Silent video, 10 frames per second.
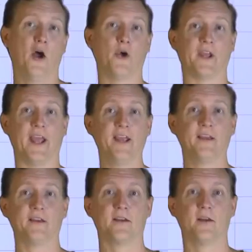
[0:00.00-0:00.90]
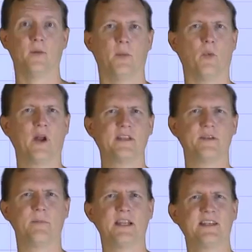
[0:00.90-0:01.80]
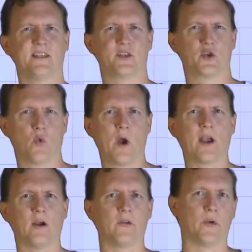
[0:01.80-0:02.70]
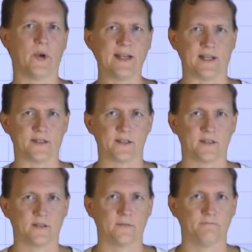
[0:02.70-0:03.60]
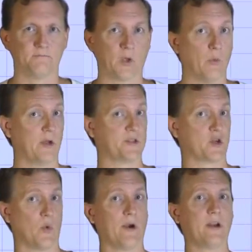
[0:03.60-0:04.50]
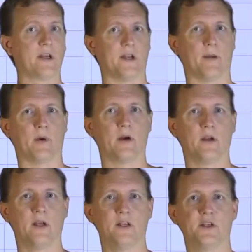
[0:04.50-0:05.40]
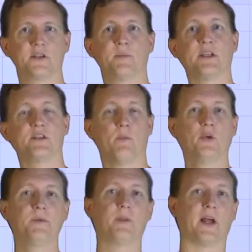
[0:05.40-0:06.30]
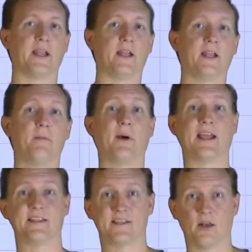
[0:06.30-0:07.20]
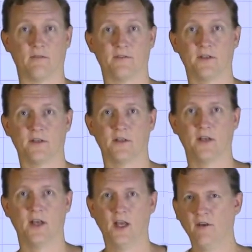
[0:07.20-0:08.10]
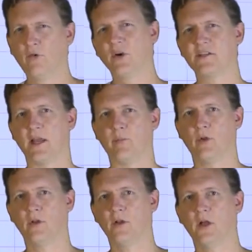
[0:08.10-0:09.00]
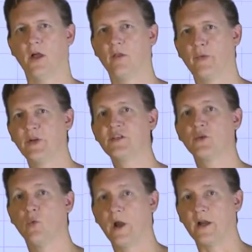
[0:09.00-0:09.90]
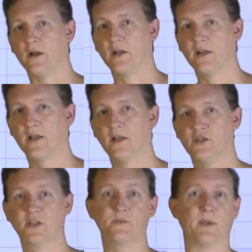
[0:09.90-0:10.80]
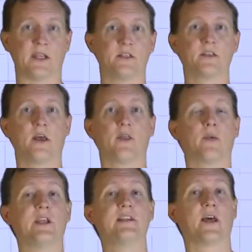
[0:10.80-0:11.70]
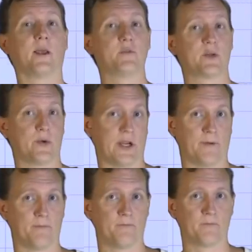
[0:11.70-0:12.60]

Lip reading: Okay, but what does it mean to square the radius? Well, squaring a number just means multiplying it by itself. For example, 3 squared just means 3 times 3.